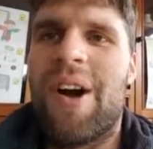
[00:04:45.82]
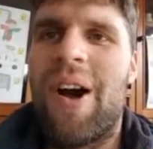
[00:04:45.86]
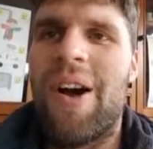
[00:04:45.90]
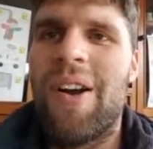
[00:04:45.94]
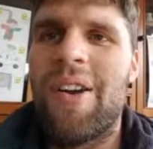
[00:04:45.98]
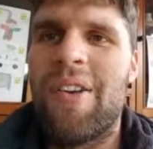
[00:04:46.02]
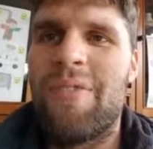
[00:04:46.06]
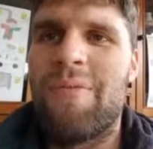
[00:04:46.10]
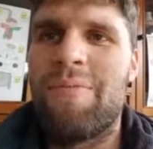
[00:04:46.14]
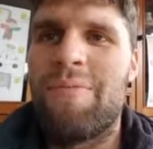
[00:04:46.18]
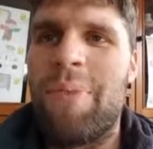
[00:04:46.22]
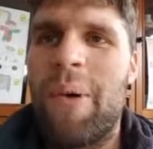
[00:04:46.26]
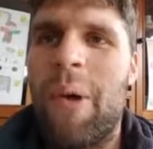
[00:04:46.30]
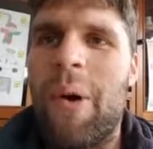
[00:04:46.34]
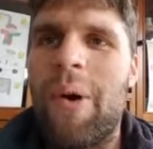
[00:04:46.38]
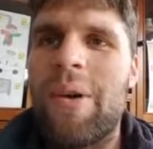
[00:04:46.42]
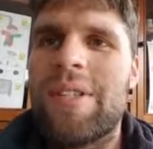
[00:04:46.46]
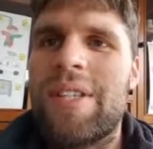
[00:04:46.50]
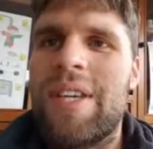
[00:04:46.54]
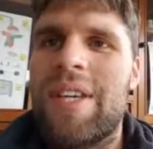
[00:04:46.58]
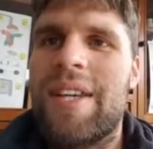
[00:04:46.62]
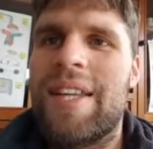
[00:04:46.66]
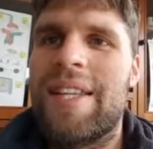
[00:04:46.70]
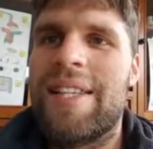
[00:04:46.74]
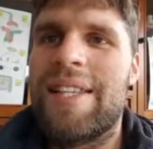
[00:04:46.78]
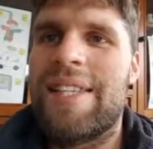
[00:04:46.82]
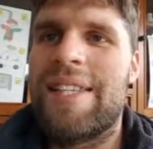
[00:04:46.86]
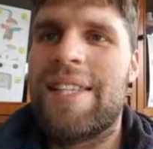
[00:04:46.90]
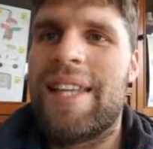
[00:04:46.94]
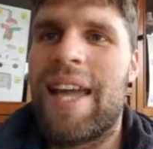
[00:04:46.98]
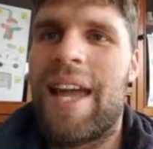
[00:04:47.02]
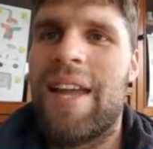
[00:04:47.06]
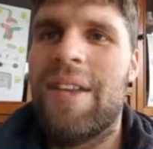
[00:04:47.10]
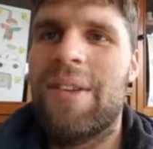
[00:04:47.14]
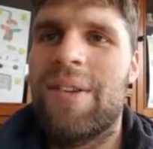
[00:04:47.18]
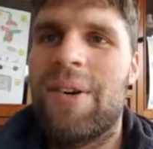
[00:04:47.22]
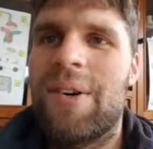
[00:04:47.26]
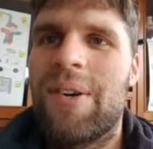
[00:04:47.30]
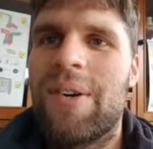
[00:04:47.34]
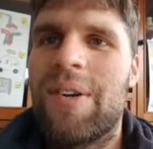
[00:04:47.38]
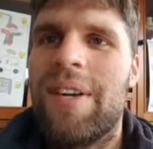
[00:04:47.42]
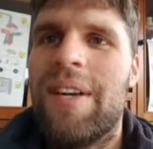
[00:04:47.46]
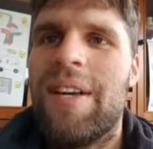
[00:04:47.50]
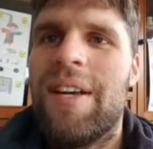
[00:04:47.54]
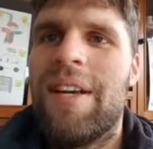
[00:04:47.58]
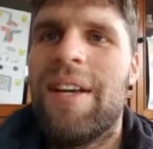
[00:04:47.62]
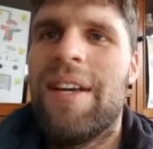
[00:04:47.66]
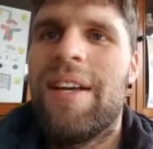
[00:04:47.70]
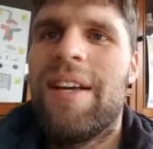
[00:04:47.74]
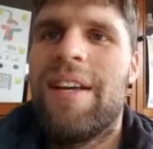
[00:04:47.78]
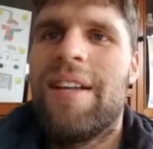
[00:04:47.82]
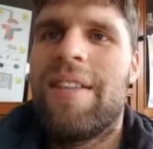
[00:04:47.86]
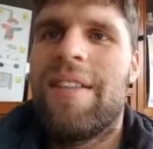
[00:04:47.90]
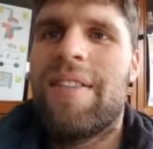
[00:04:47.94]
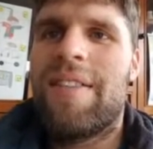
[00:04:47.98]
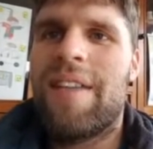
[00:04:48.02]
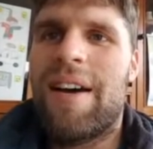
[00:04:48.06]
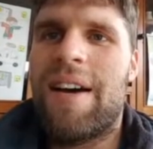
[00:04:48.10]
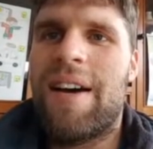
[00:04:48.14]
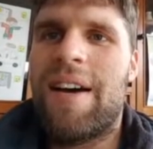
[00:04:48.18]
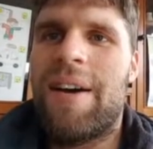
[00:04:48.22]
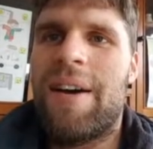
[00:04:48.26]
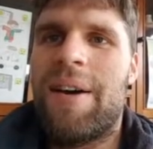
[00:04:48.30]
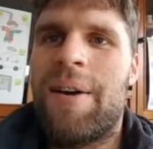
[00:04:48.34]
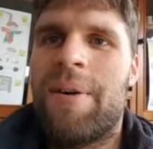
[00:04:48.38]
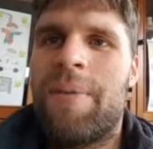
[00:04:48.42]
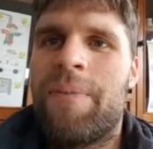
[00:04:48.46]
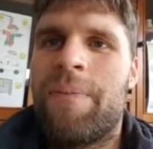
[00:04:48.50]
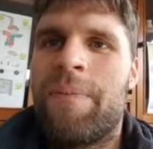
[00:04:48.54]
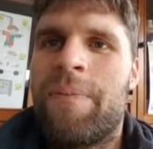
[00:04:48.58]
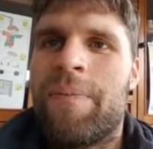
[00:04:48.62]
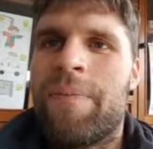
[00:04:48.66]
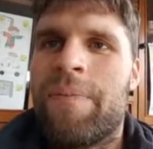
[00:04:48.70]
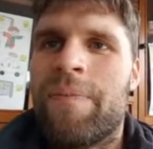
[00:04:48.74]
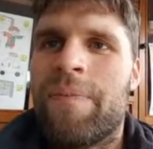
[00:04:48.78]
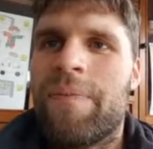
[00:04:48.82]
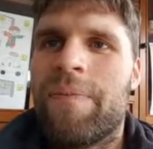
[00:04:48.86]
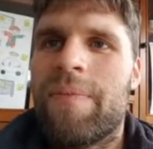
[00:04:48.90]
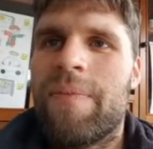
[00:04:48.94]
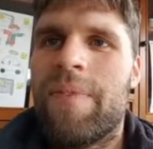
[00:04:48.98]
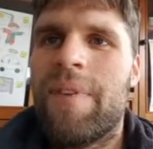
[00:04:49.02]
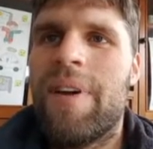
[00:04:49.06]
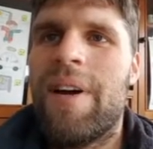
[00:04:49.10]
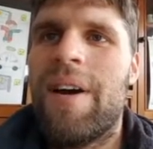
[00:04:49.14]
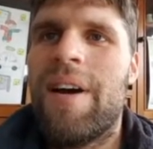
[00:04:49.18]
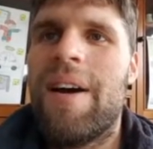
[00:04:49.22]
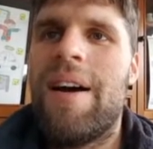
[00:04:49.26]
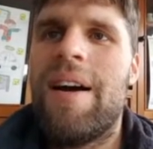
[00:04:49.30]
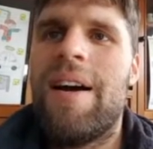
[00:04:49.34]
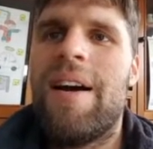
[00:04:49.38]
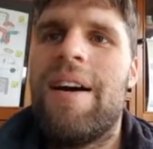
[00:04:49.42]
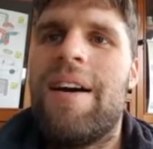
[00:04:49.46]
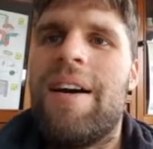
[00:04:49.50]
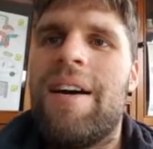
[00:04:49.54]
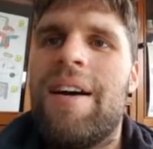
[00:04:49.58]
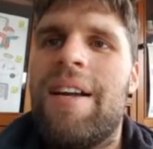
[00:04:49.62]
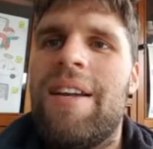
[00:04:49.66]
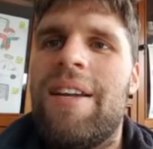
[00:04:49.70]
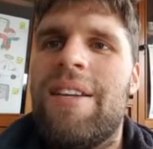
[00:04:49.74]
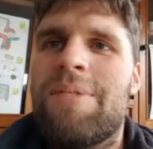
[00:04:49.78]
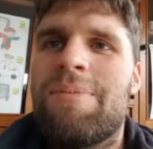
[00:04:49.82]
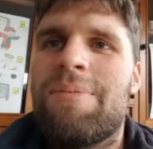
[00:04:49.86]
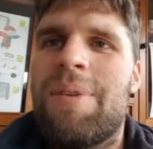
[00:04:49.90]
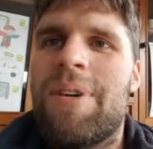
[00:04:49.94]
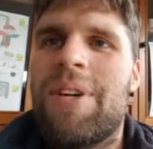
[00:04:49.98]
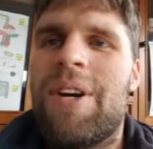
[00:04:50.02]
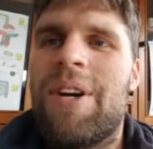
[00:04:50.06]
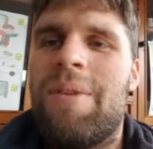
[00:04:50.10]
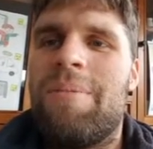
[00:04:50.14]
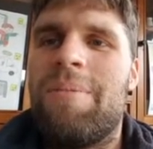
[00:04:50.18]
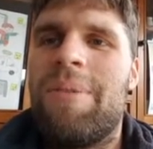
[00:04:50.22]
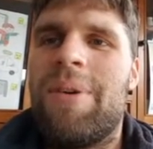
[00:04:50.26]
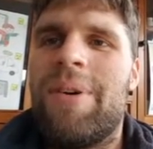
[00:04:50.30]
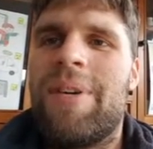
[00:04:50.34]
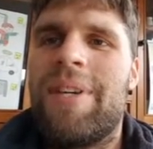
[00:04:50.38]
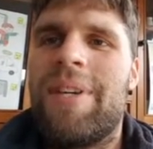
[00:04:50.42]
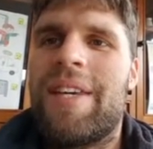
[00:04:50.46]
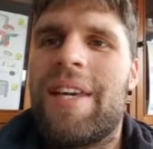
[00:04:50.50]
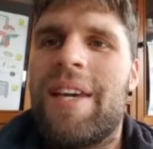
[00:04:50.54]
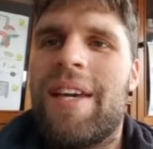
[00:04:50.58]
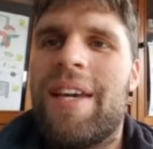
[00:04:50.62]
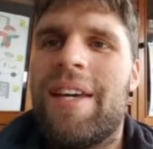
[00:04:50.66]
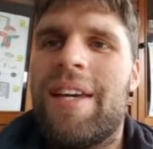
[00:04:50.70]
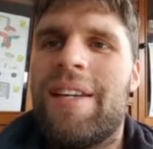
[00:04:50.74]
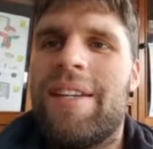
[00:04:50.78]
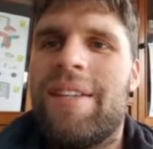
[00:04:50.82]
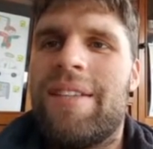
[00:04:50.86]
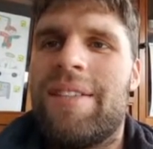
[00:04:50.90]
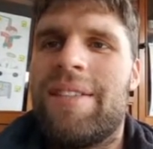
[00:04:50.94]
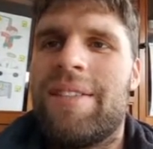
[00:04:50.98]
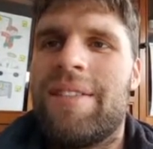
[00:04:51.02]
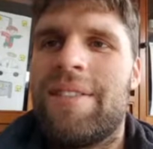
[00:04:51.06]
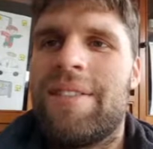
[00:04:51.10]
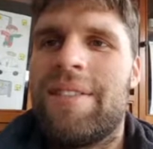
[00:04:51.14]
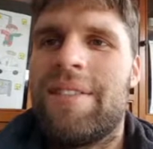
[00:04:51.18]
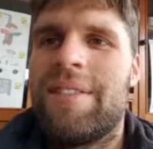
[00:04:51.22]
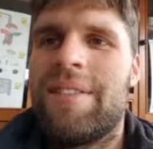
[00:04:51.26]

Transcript: kind of blocks that you can stand on. The Ah, lost my combo again.